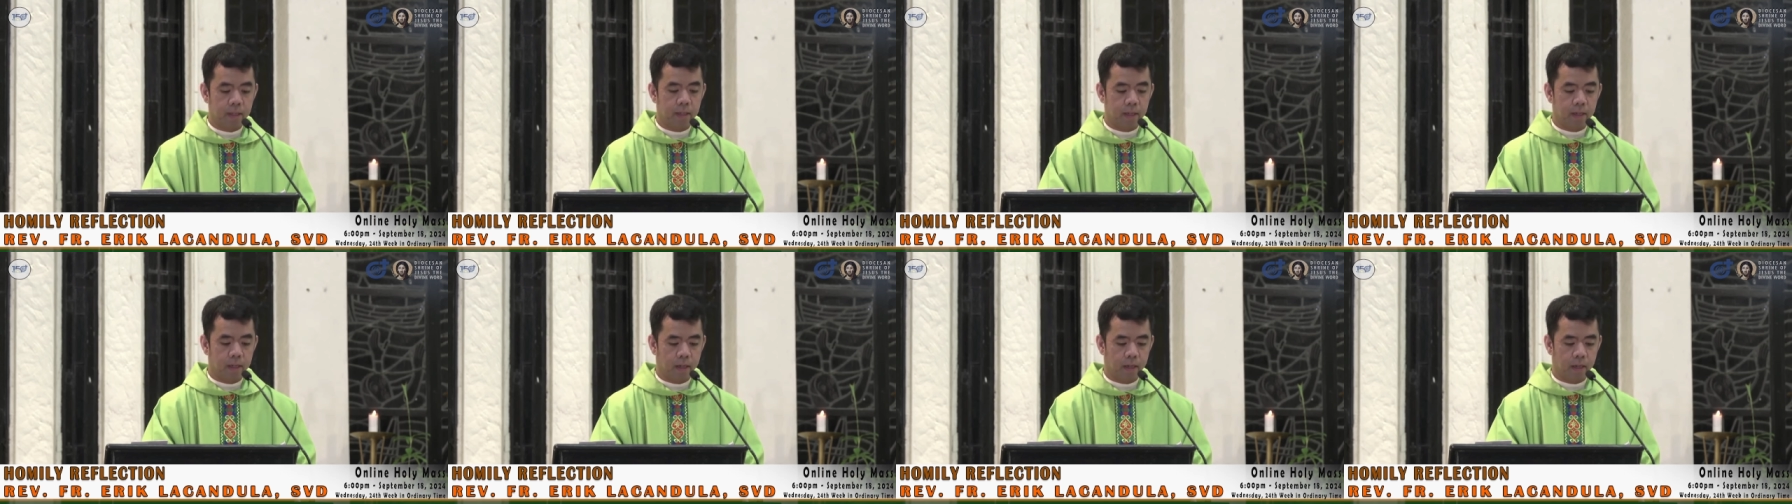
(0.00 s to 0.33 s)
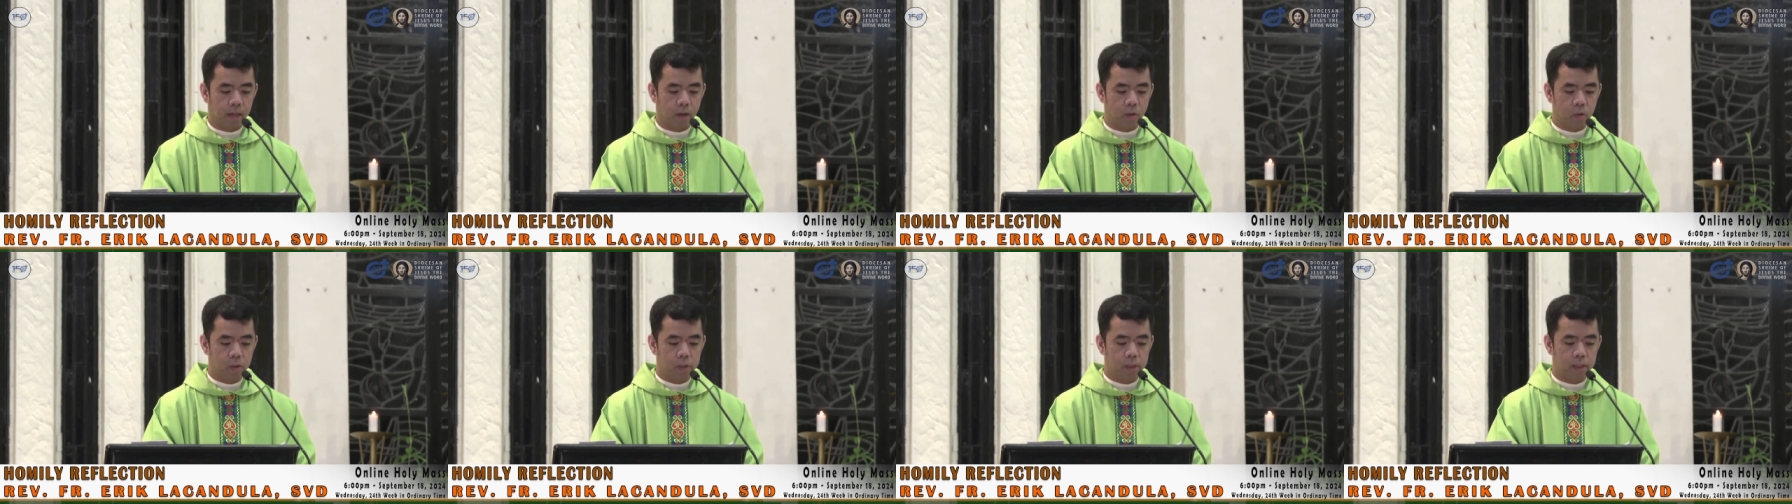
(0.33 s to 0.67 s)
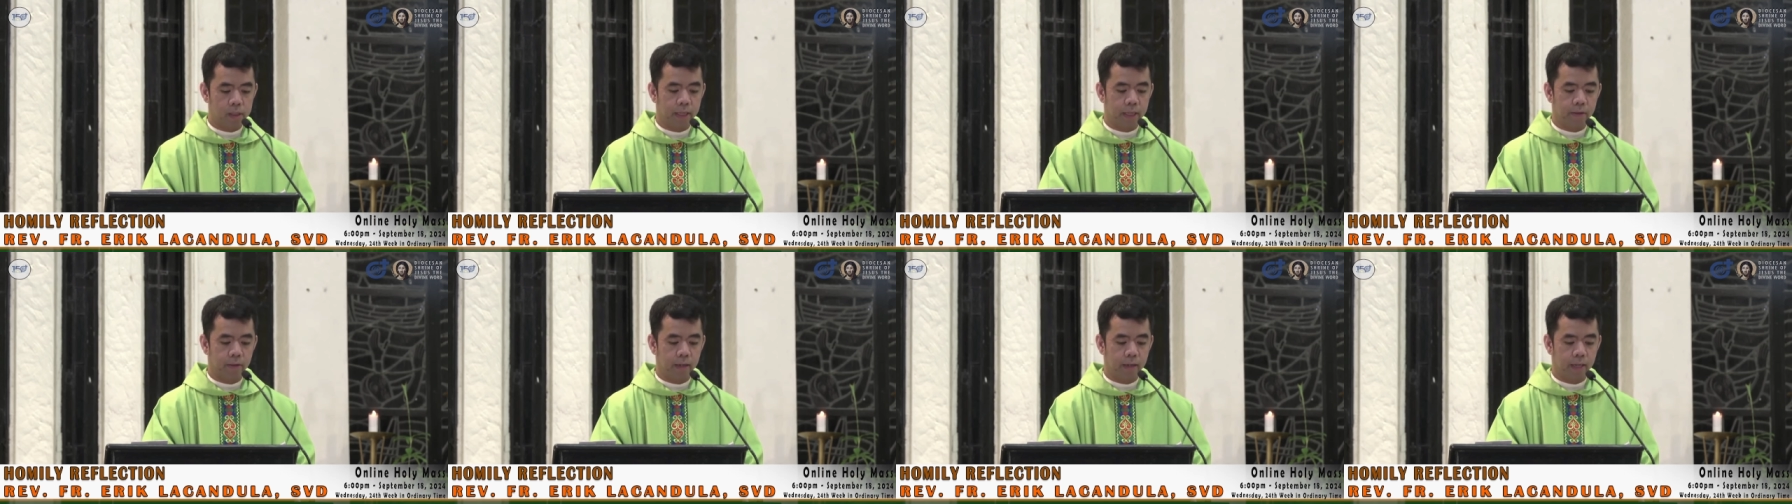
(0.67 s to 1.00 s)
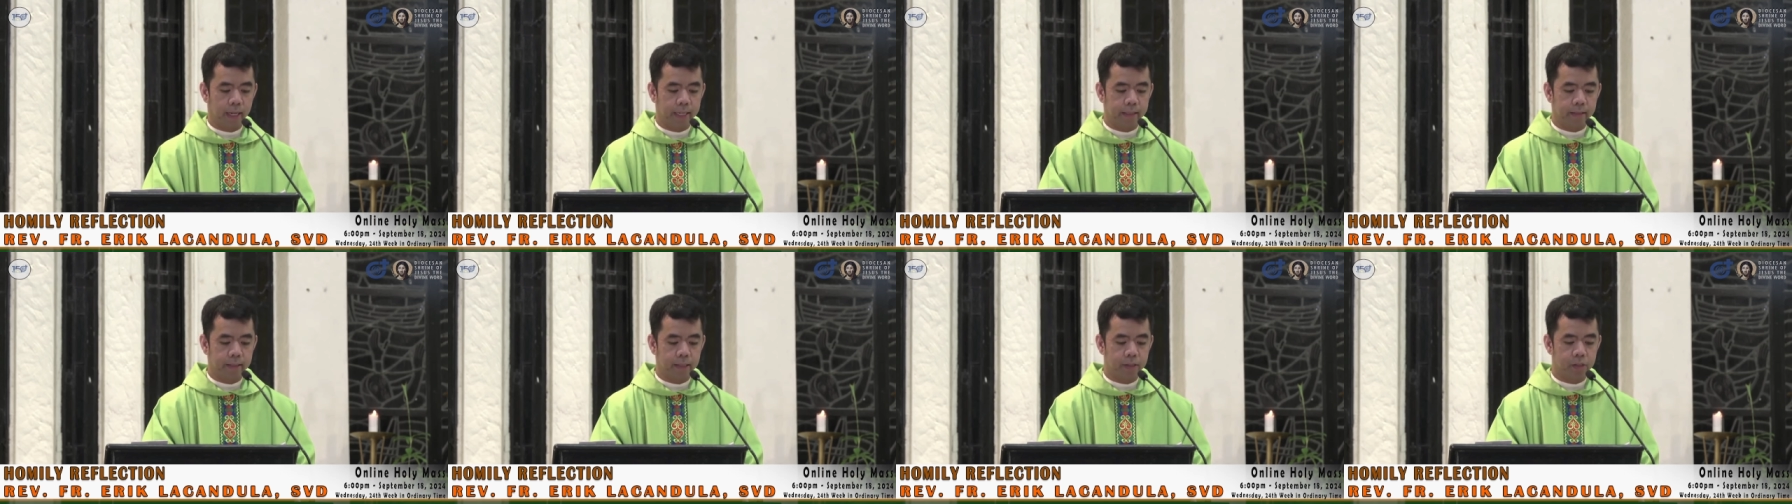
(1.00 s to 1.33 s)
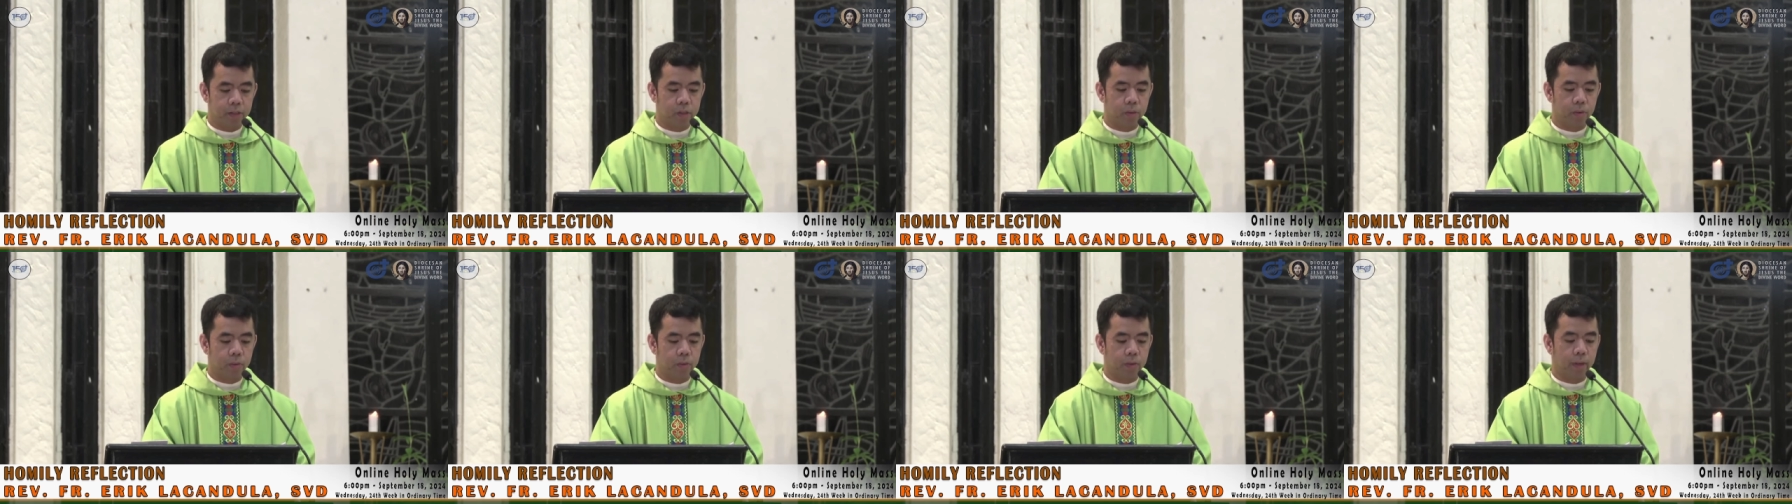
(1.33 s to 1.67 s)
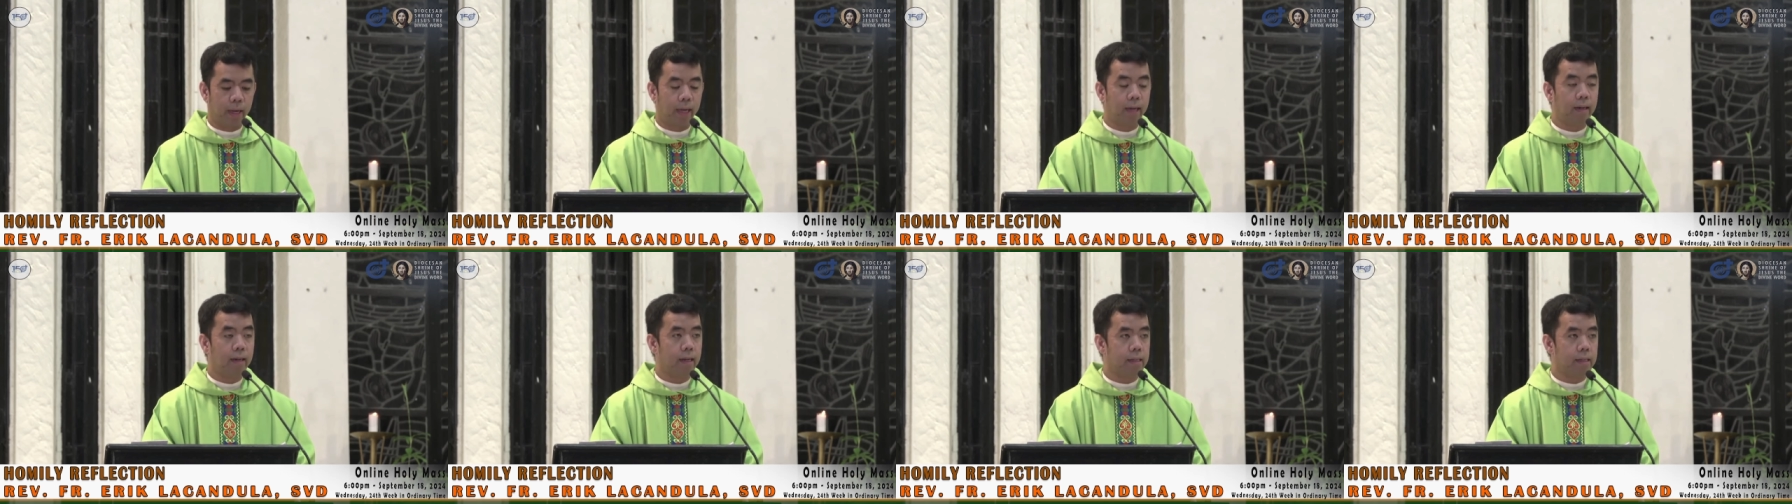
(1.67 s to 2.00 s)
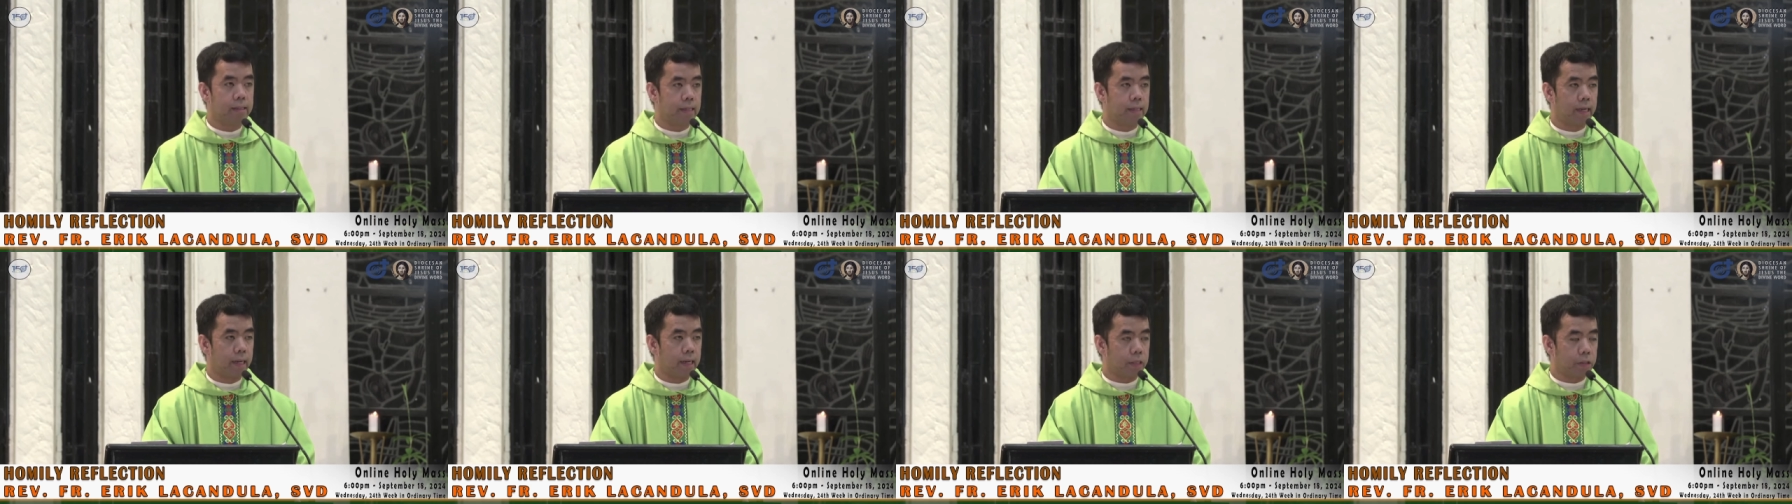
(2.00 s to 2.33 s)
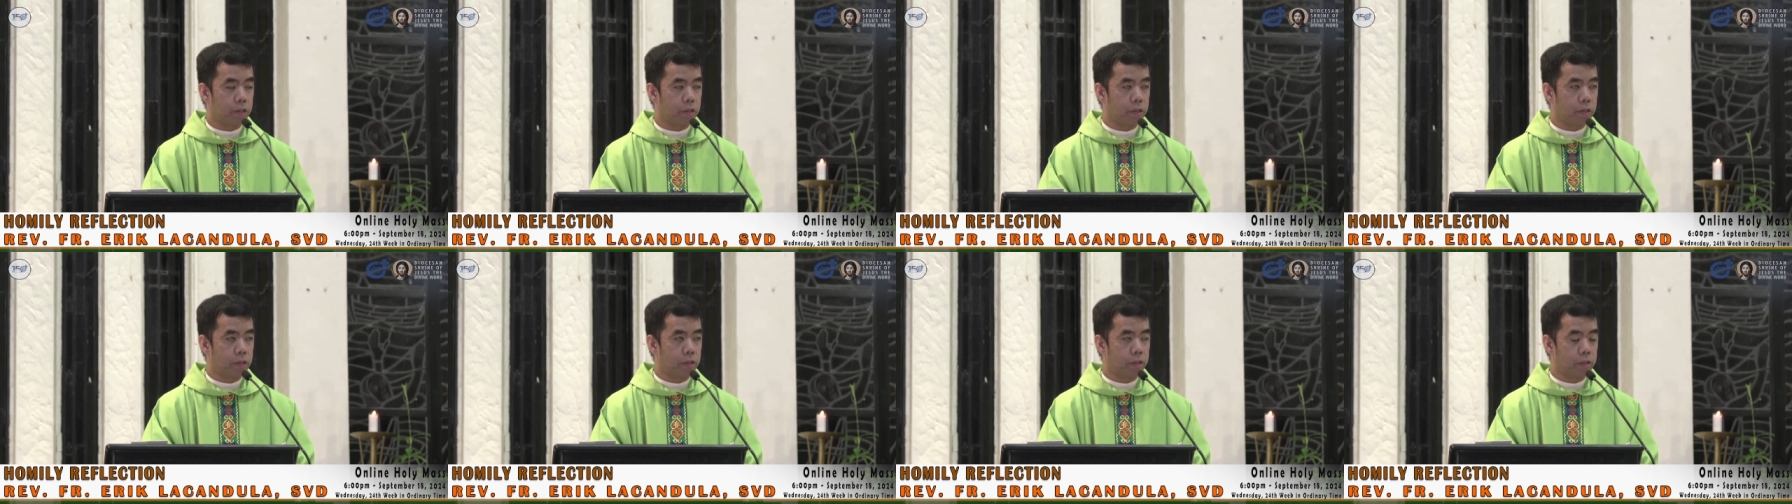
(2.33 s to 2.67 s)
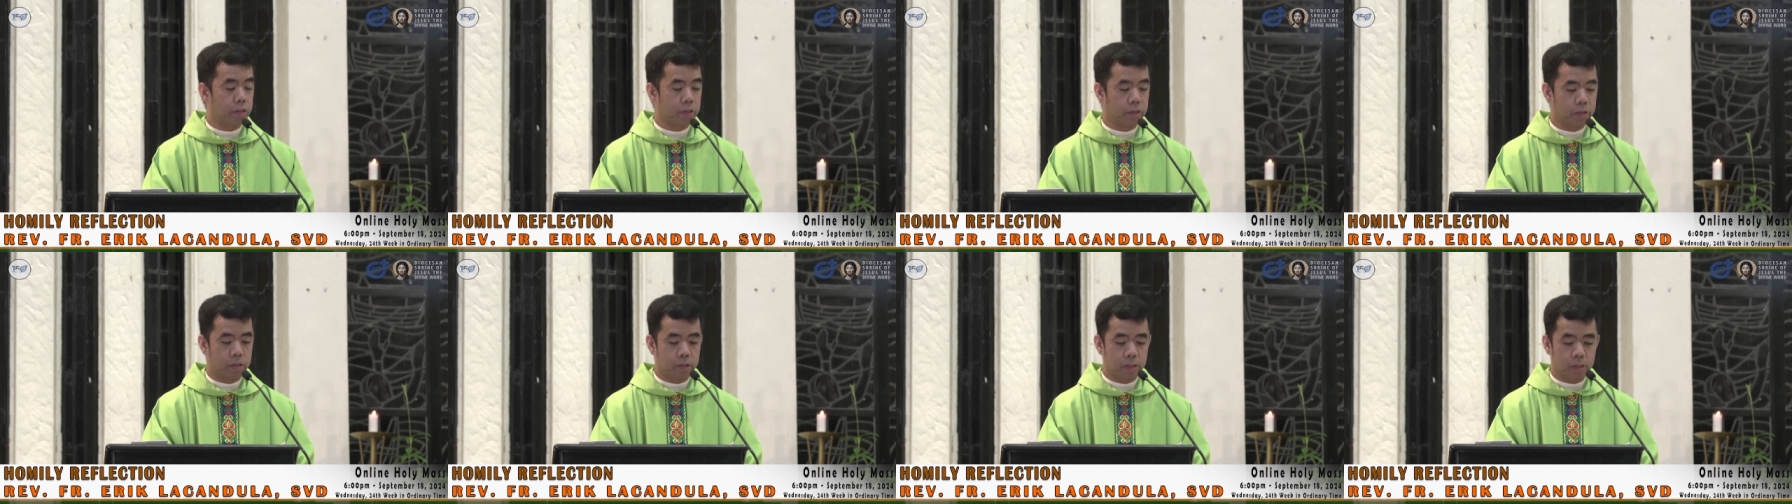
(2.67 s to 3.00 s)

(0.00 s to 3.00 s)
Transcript: Closely related to L S S,